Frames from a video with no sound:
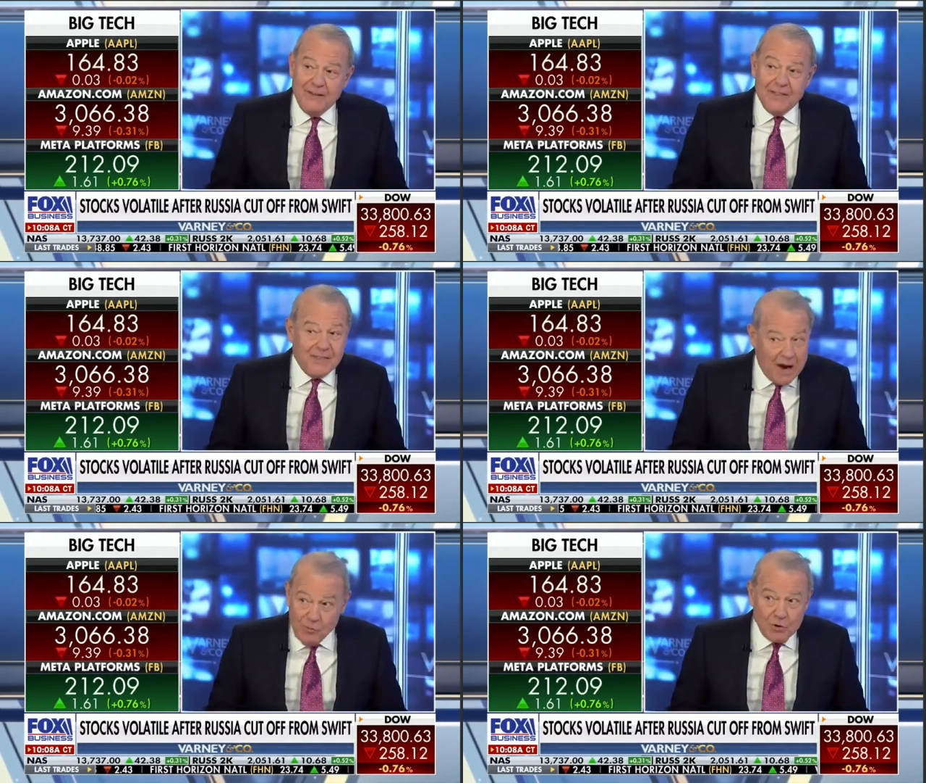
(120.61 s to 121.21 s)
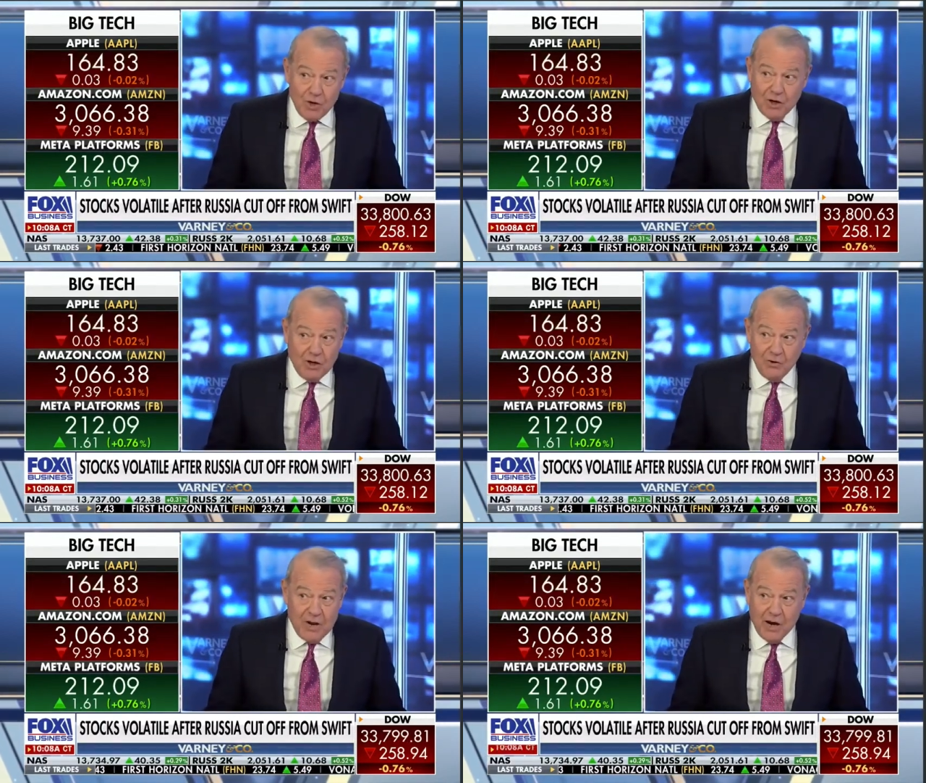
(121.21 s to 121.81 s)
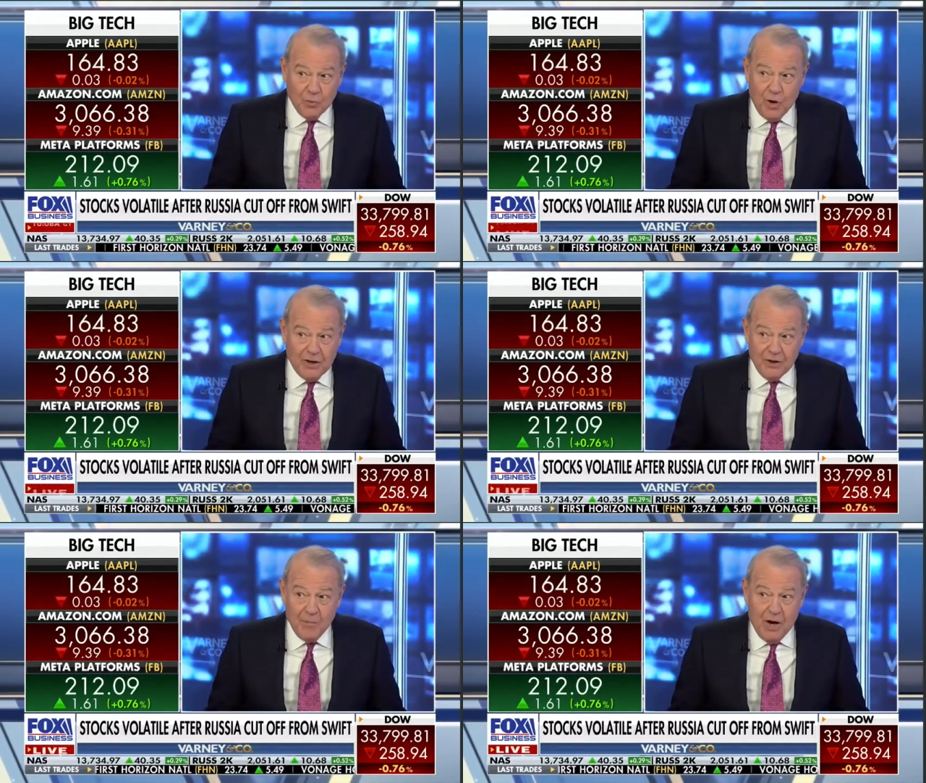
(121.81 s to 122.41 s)
that would not go down well
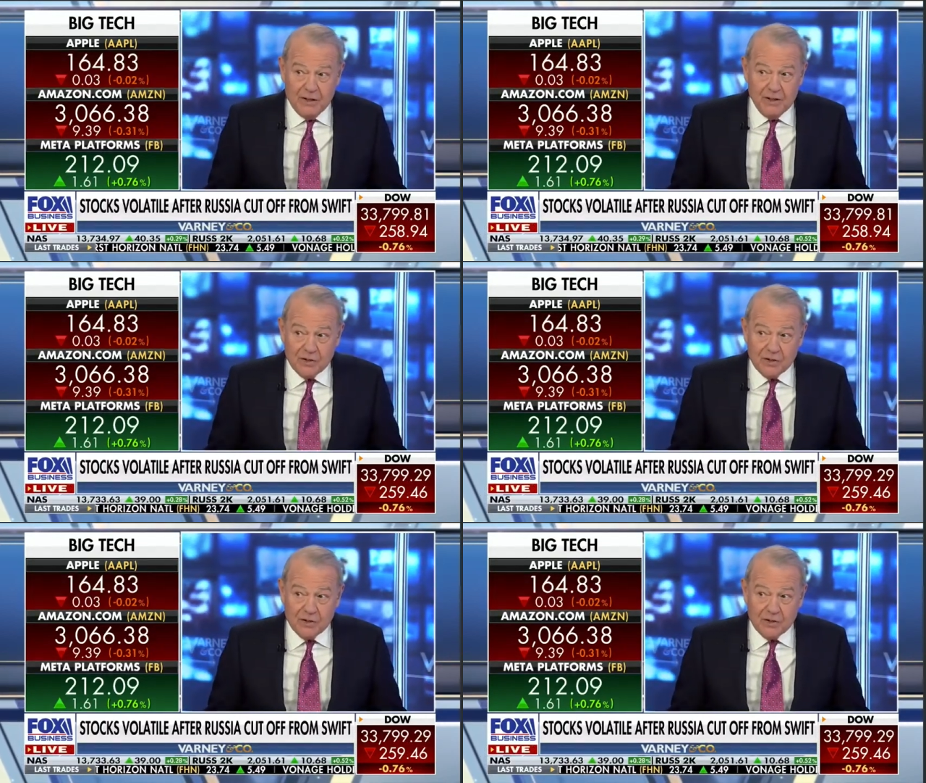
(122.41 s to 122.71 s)
on the markets